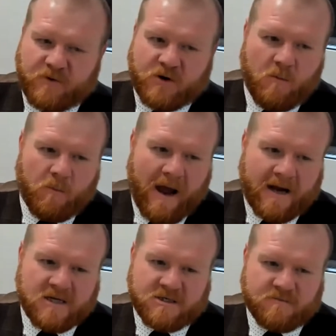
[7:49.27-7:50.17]

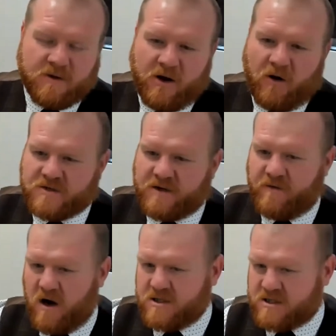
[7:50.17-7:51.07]
complex and obviously
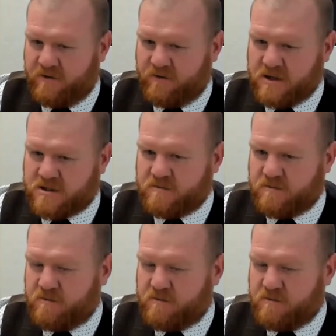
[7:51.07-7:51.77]
very serious,